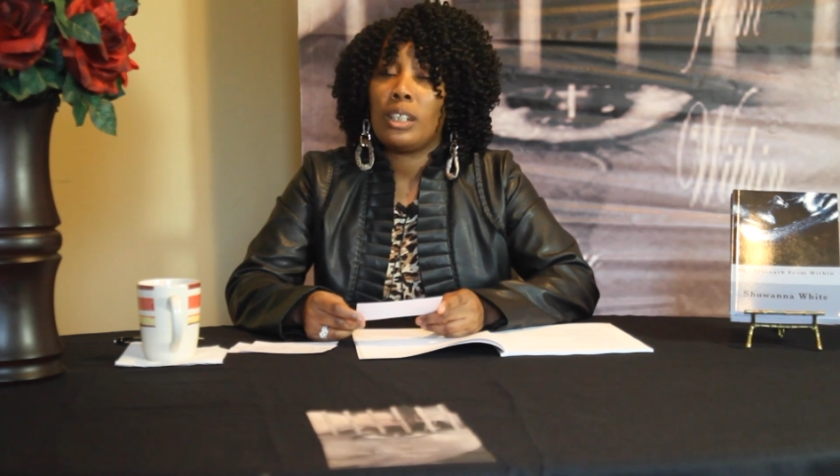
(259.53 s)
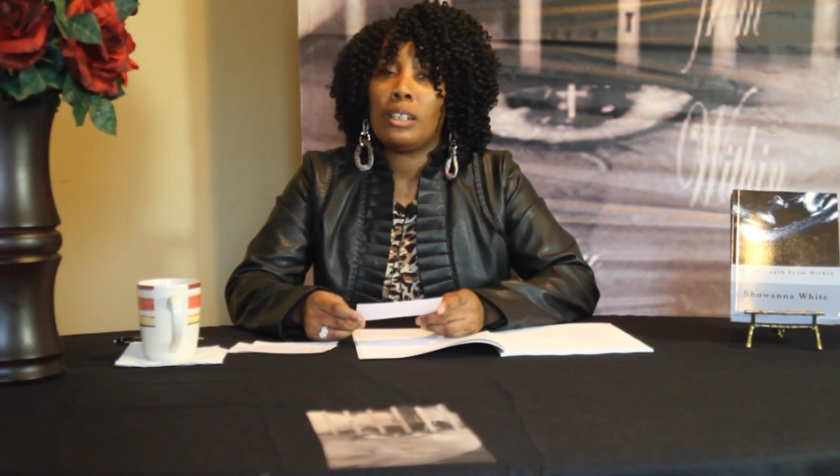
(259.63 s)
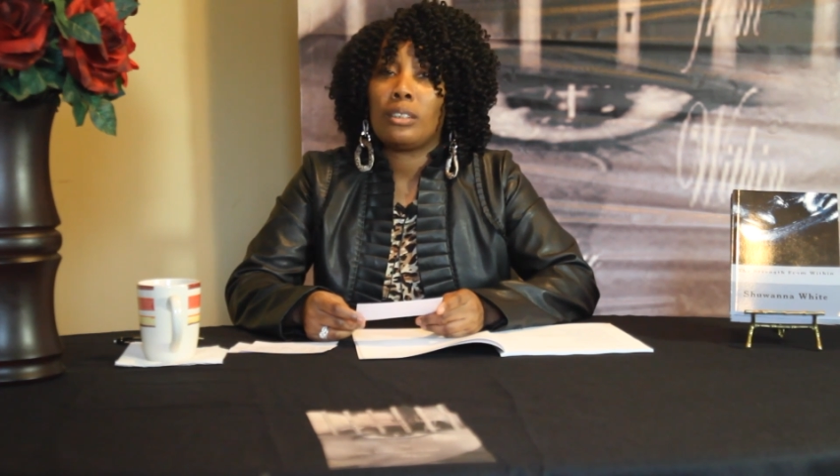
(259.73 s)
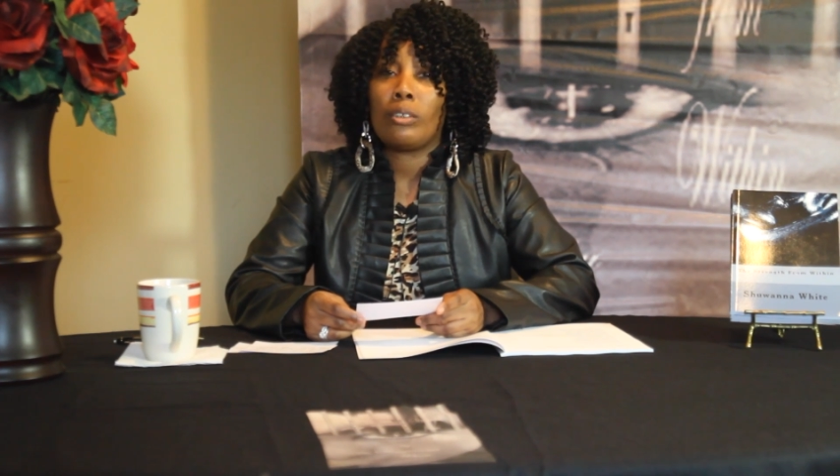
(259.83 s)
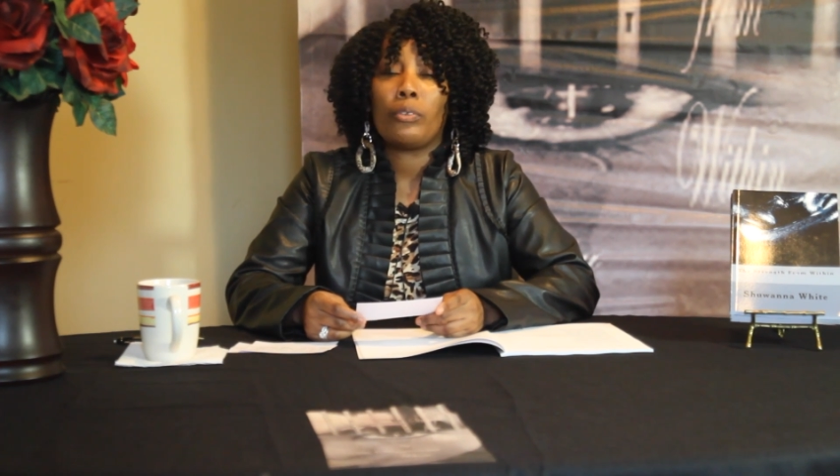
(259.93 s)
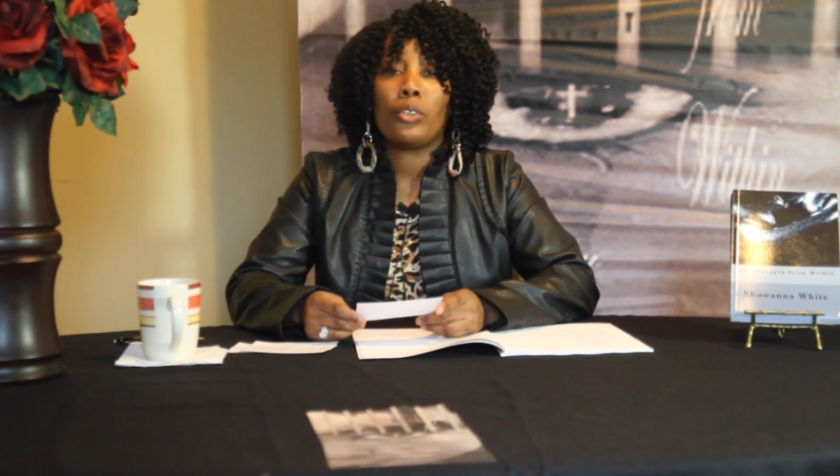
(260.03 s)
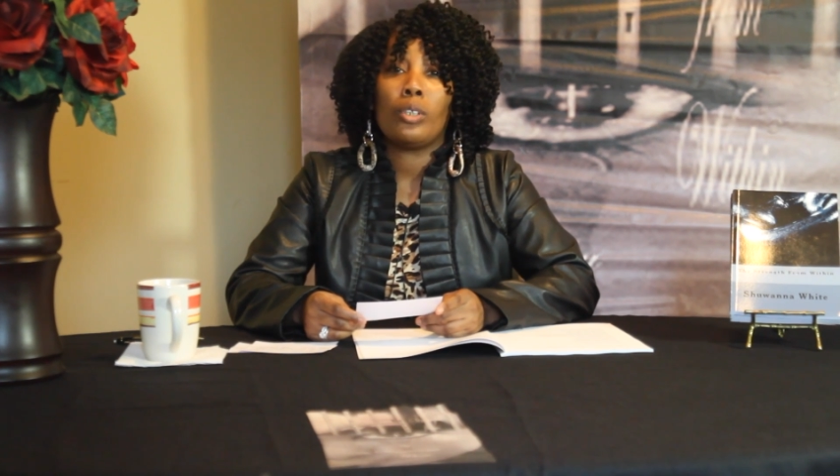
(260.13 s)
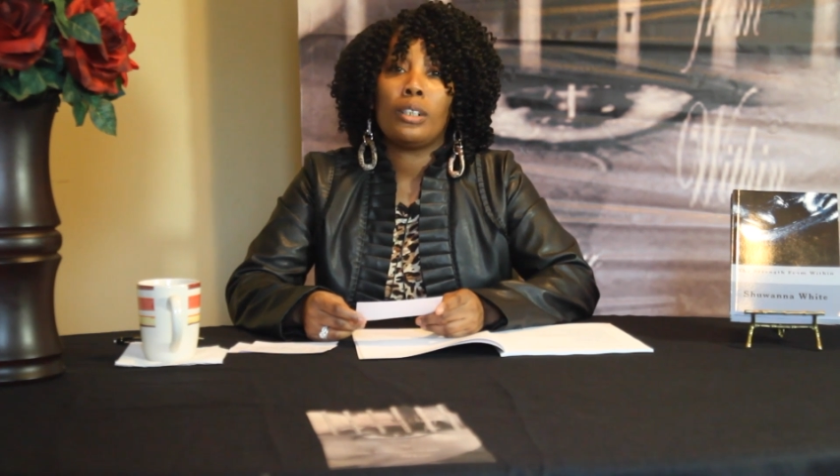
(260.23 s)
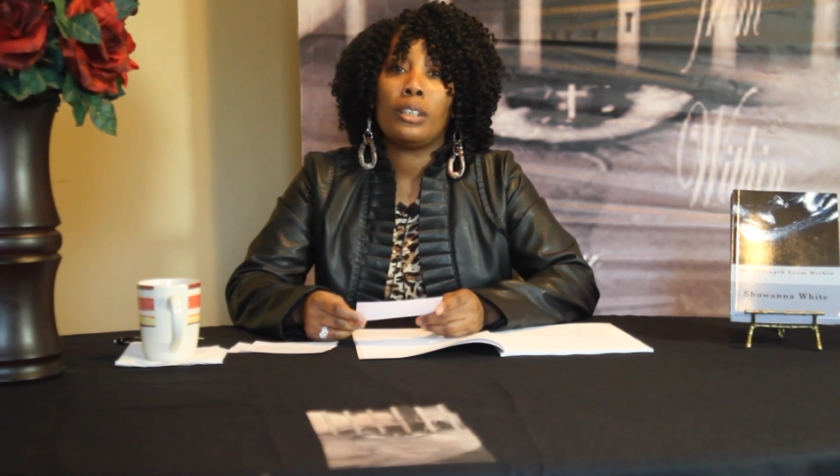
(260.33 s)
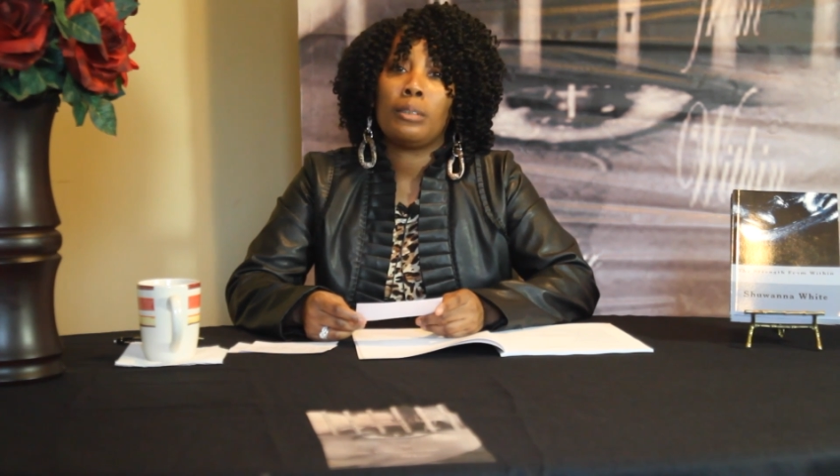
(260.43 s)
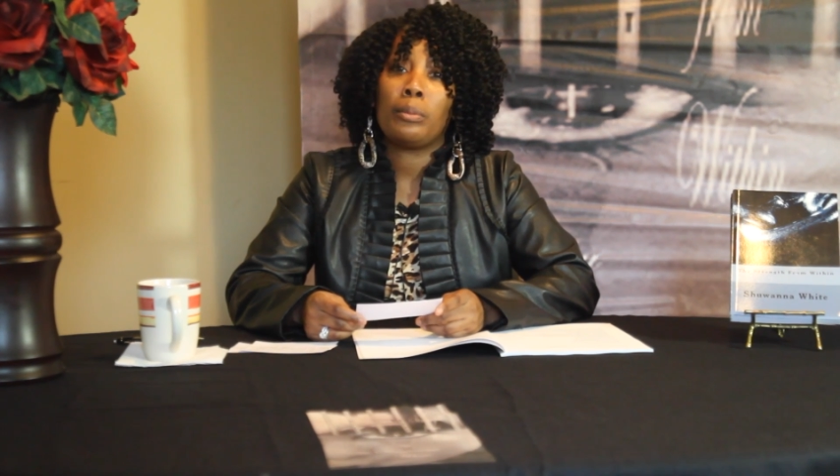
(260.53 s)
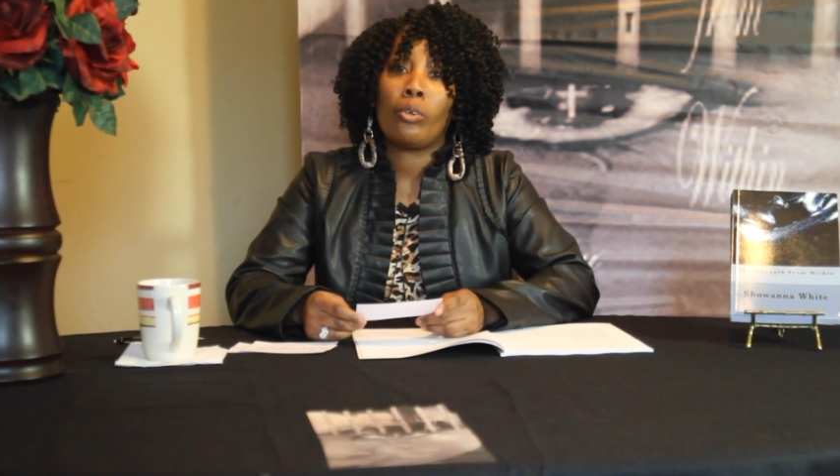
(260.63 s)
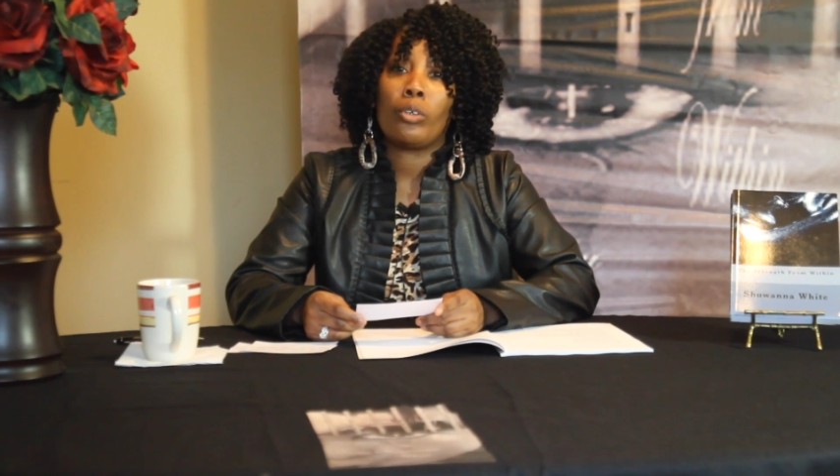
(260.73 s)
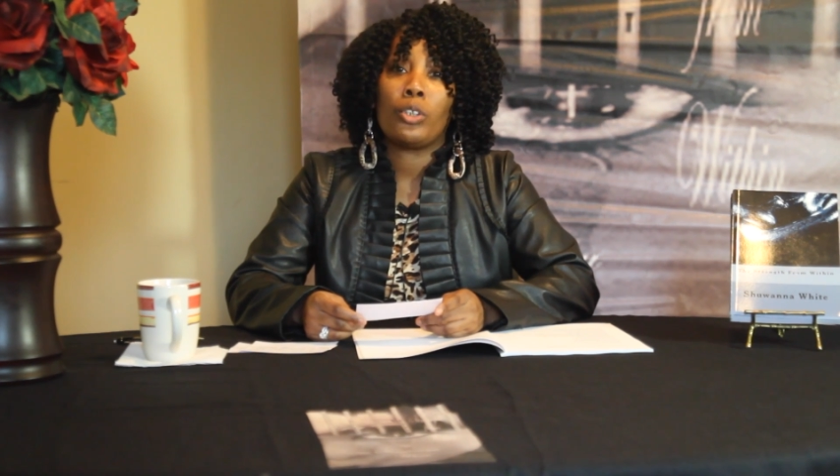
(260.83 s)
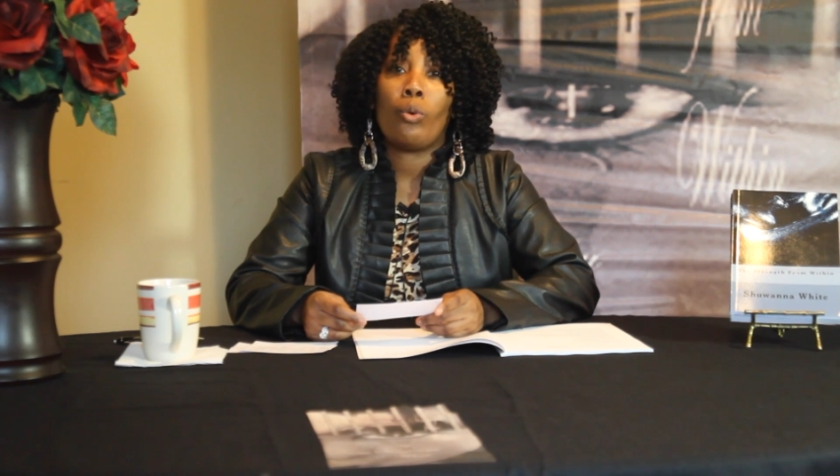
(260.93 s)
kids over your
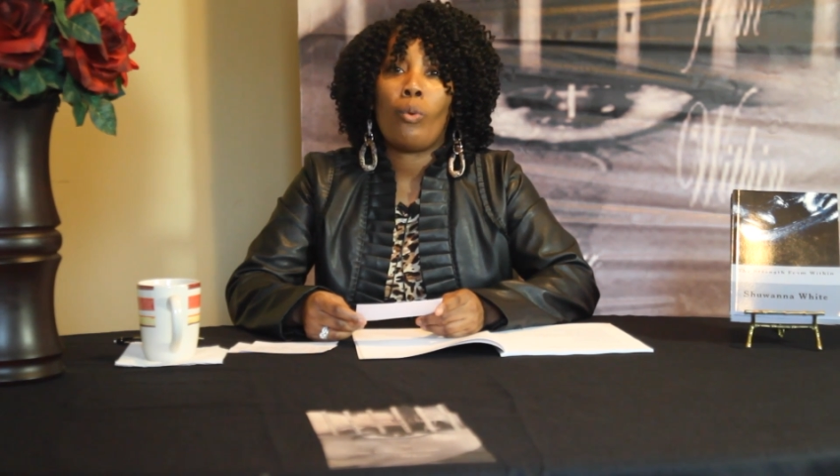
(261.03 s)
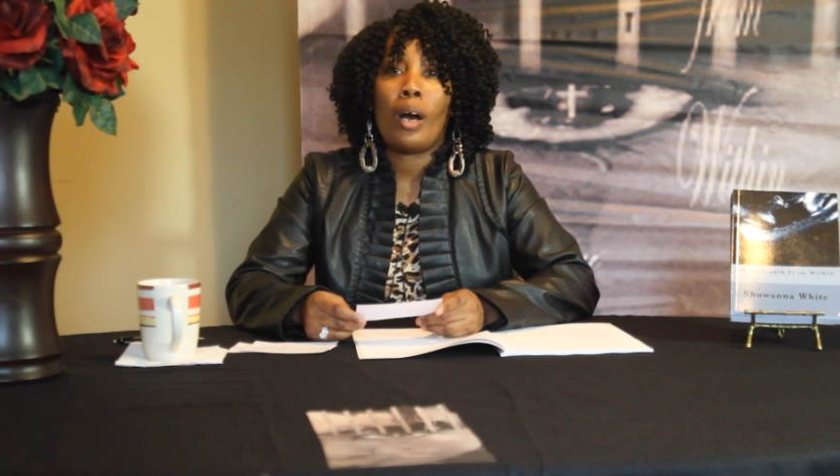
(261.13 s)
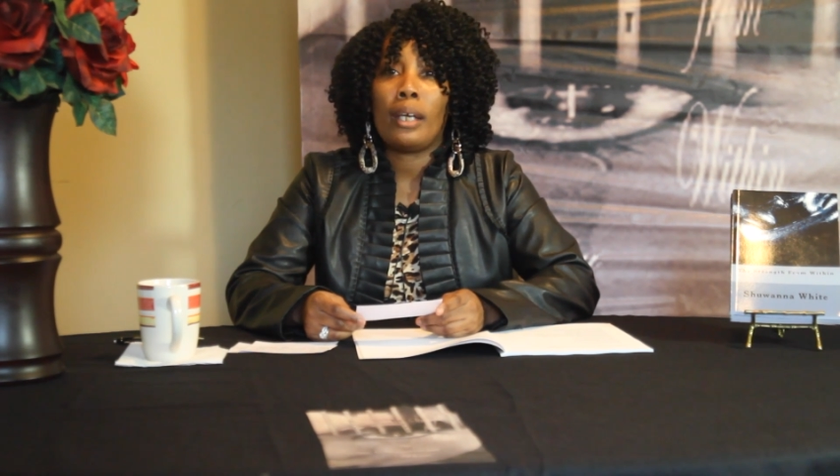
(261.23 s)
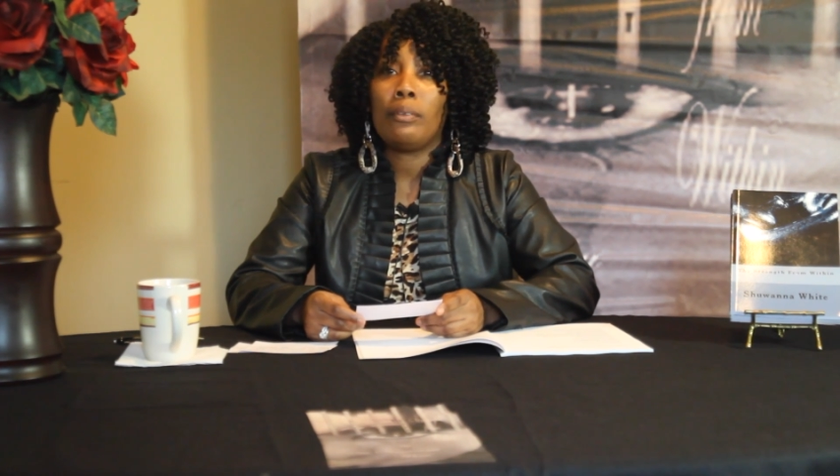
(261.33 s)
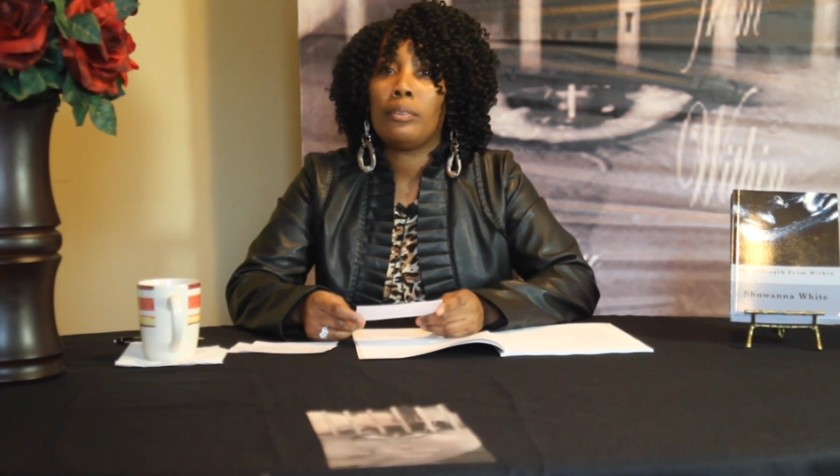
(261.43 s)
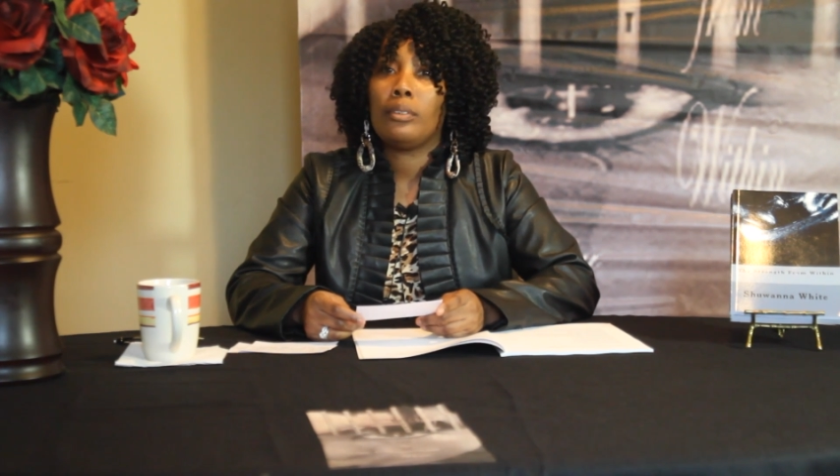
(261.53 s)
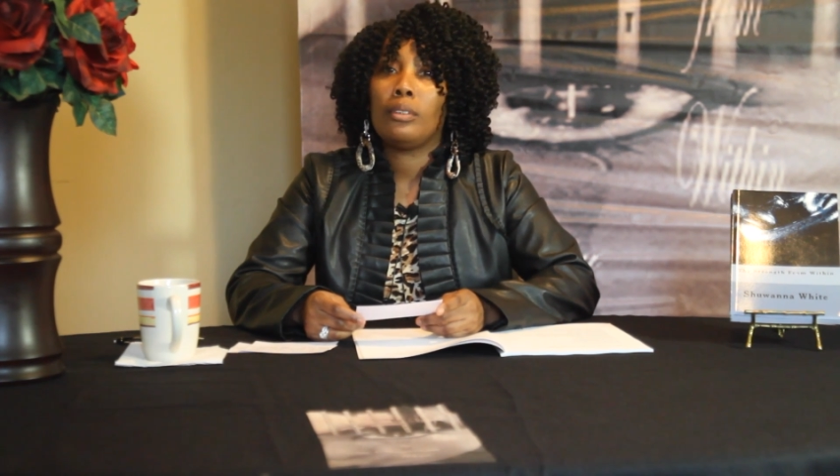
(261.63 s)
husband or your wife?